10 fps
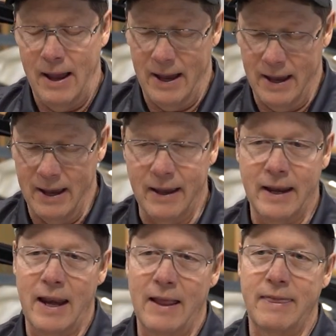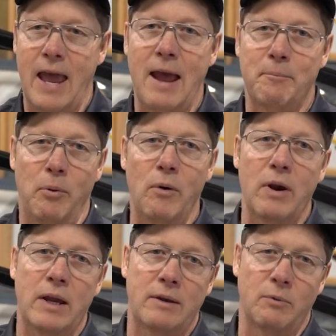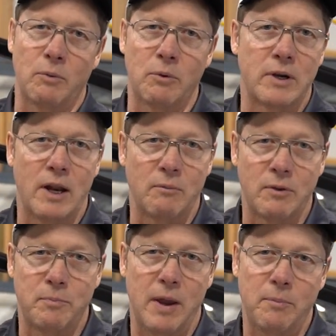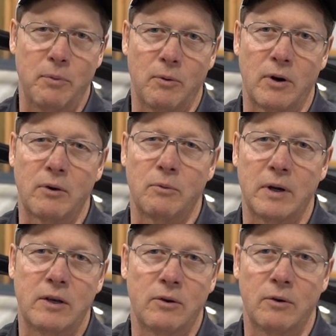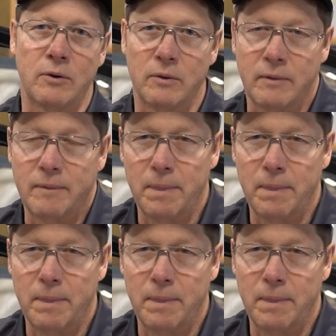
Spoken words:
And at that point, when we're done with paperwork, we do